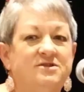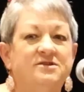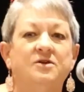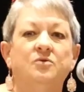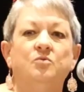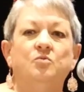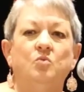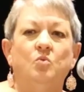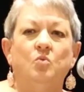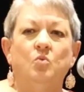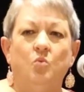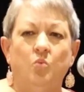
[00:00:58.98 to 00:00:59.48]

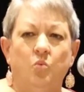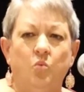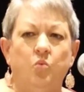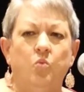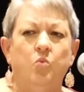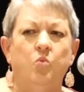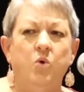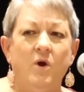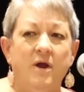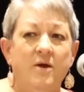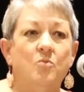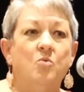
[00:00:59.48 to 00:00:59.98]
said,
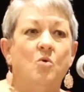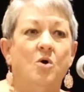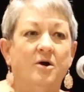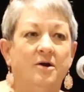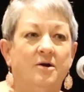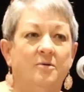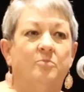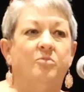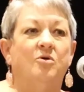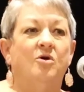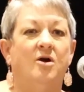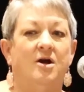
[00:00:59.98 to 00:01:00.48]
we want
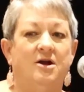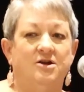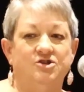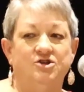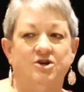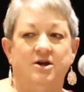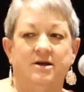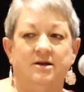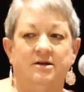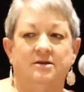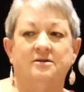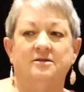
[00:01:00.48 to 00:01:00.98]
a
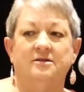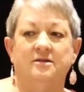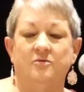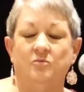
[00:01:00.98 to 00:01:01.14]
project